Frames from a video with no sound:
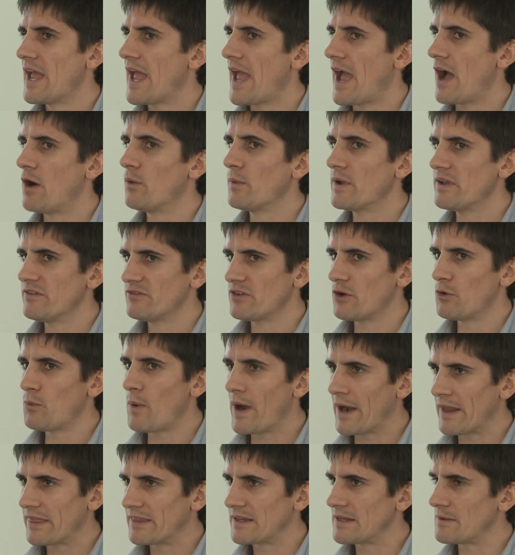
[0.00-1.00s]
However,
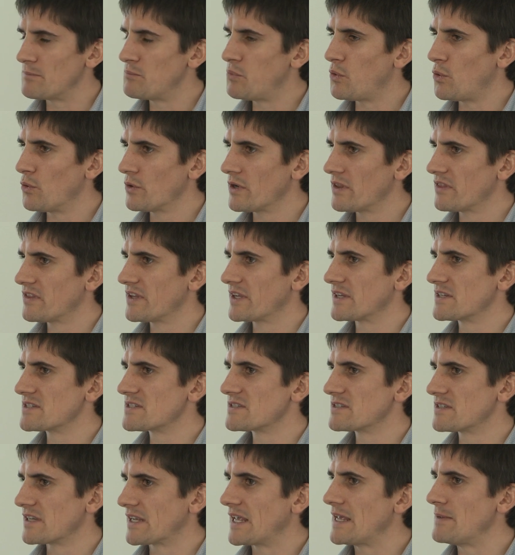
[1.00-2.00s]
one of the important
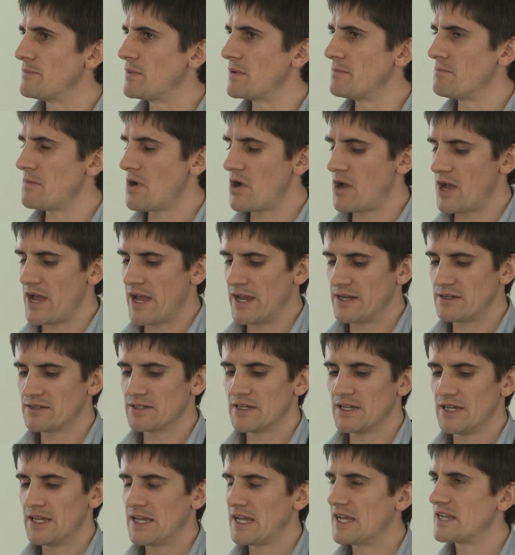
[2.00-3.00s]
things to keep in mind
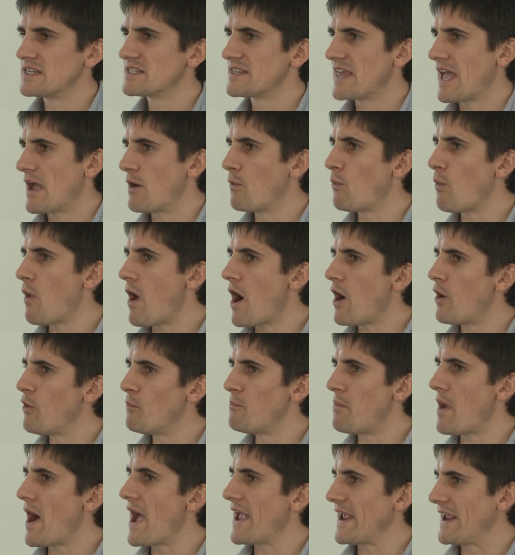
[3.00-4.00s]
is that while
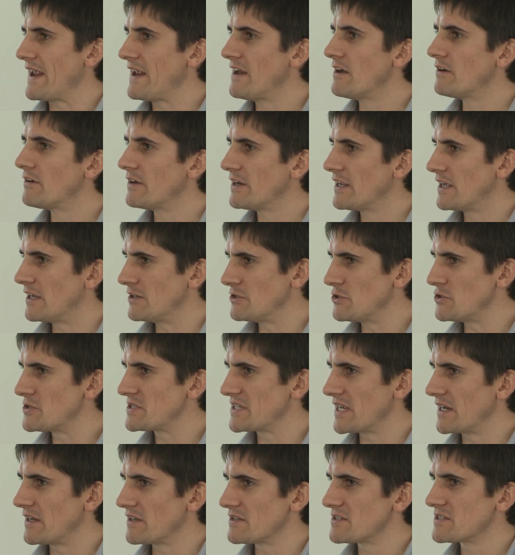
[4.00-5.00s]
by area New
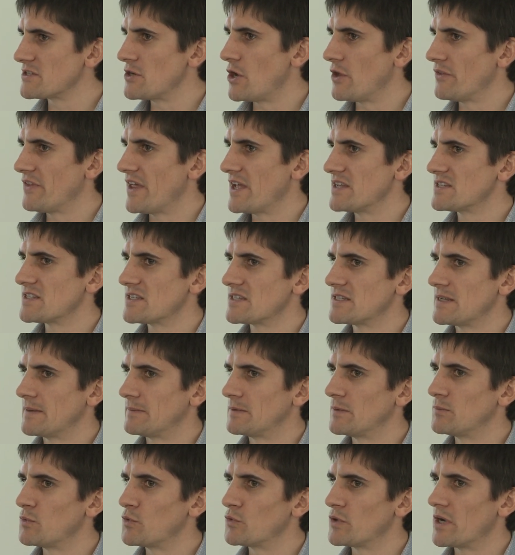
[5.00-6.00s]
Zealand's not that
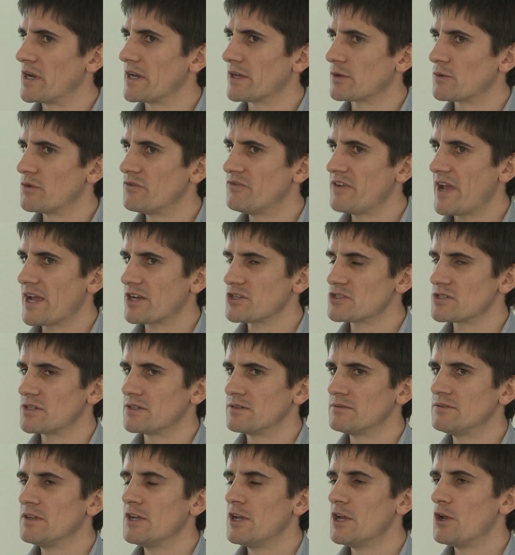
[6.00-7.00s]
susceptible to
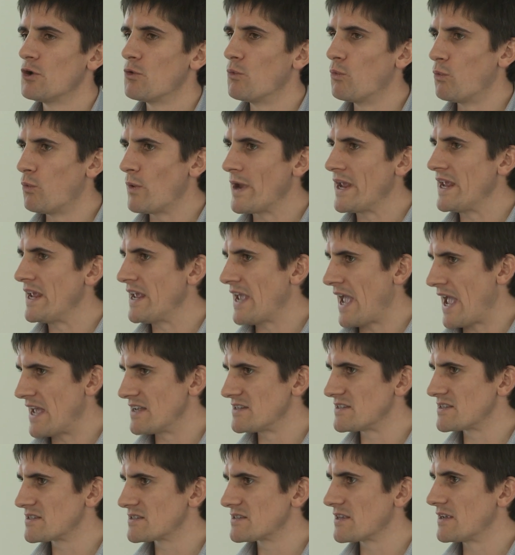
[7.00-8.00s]
liquefaction, we
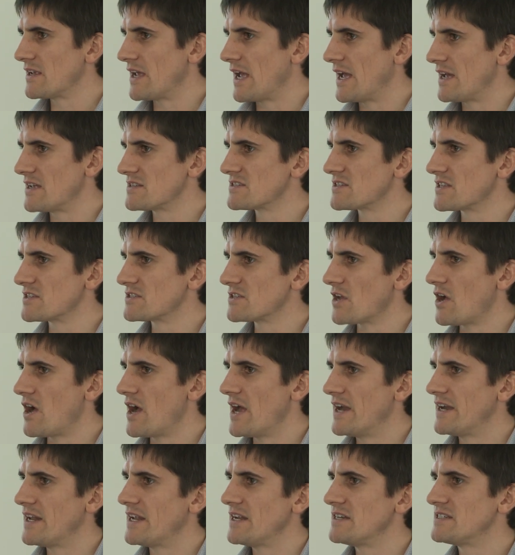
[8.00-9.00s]
as a
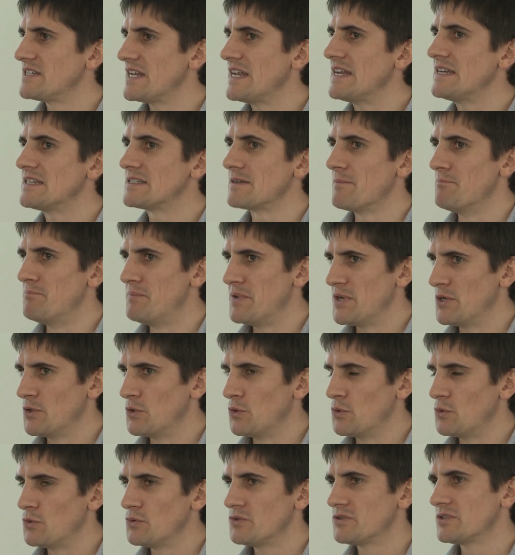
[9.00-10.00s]
society tend to
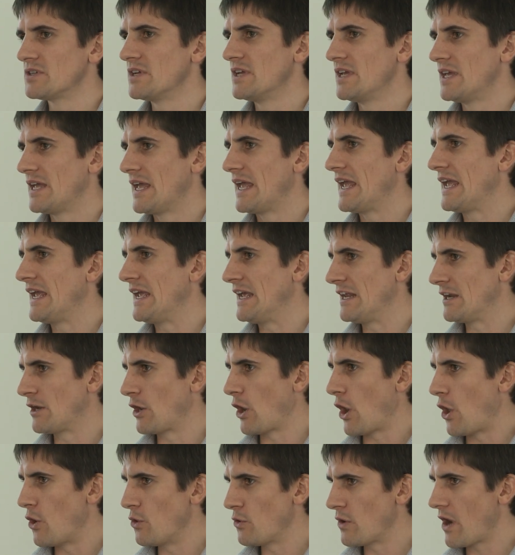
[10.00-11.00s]
build in
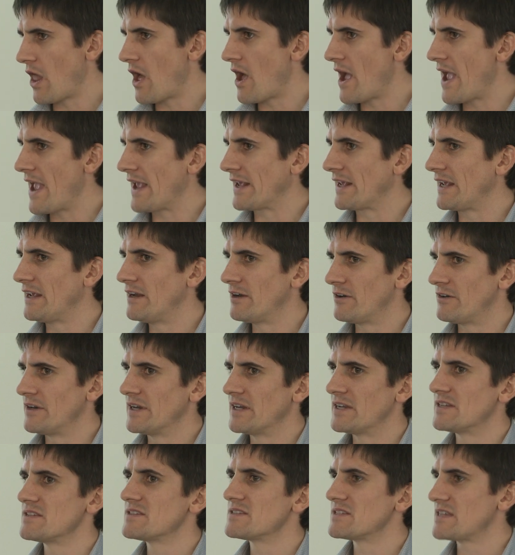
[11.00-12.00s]
low-lying
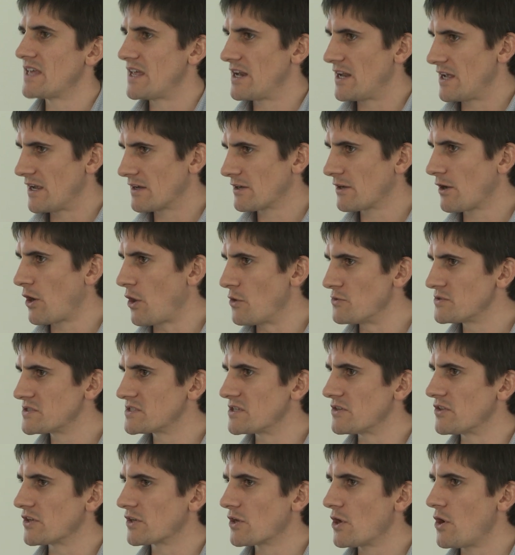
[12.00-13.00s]
areas that are close
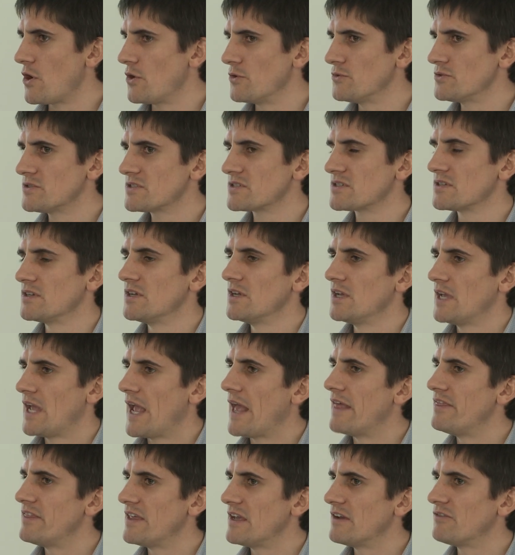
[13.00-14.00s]
to the coast,
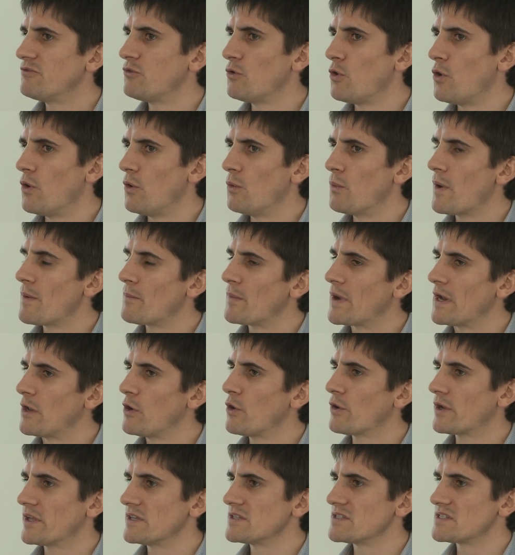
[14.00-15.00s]
and therefore when we
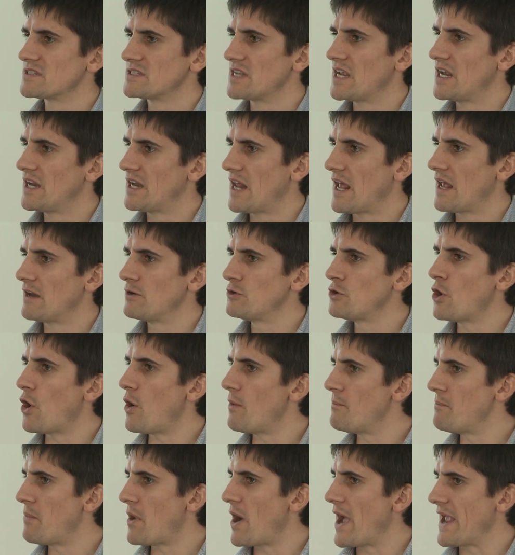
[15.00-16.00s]
look instead
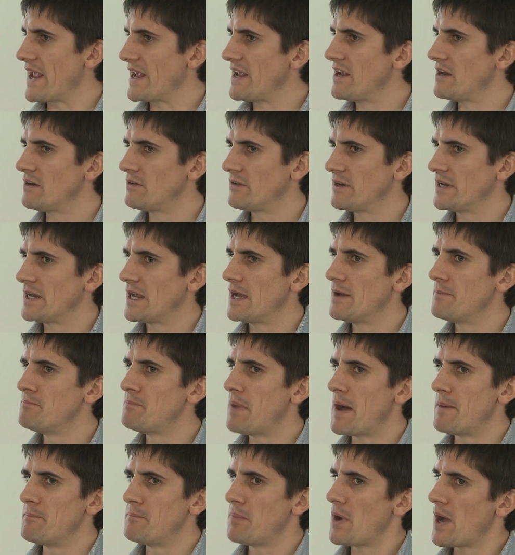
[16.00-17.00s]
not by area
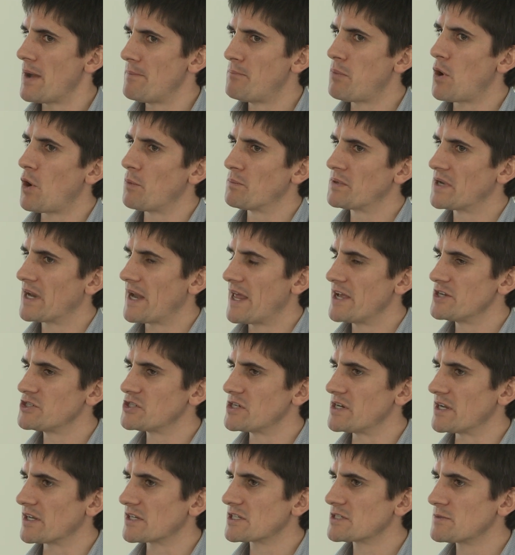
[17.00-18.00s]
but by
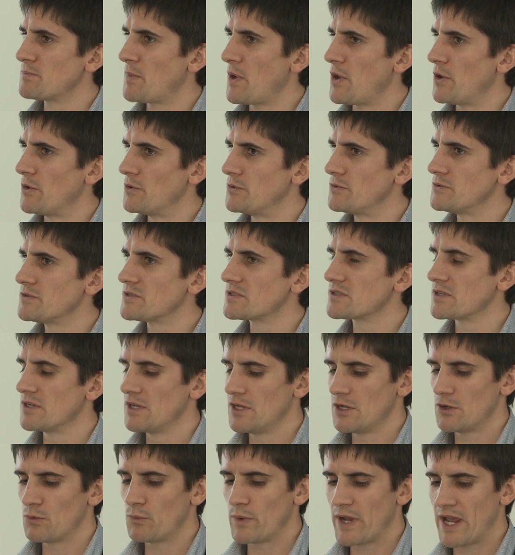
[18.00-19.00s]
population exposed,
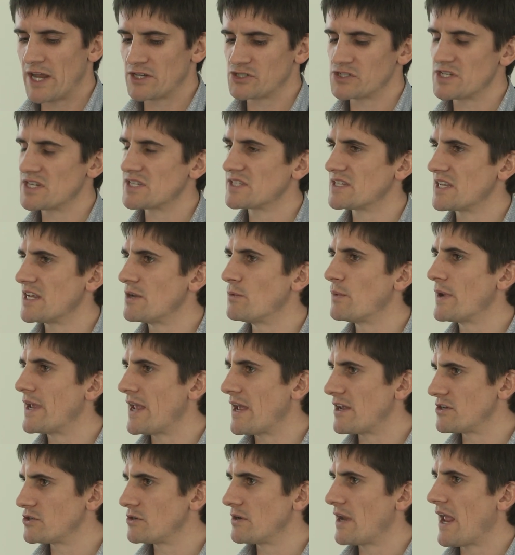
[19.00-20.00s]
we actually see
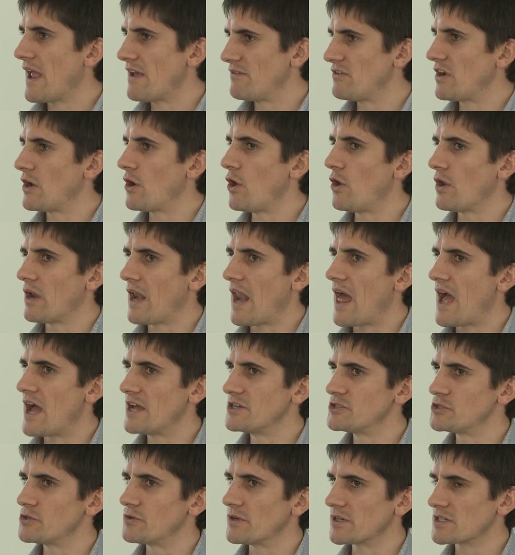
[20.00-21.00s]
we have a lot
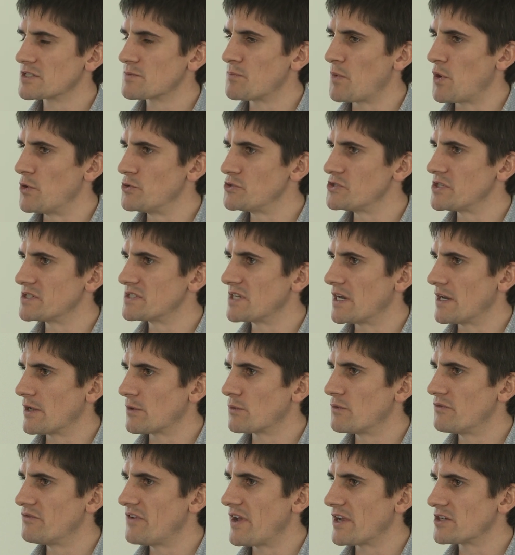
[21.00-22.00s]
larger exposure to
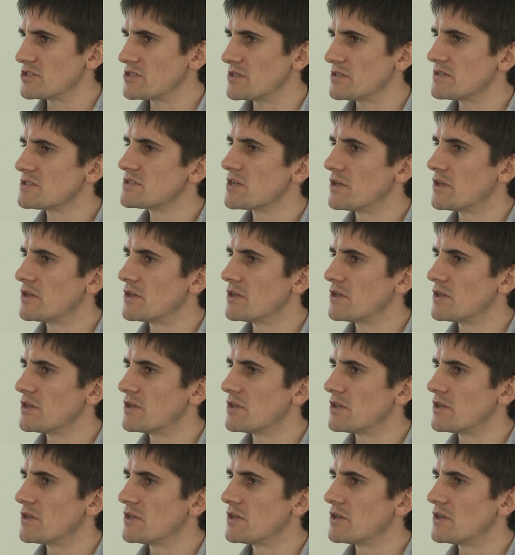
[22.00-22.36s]
liquefaction.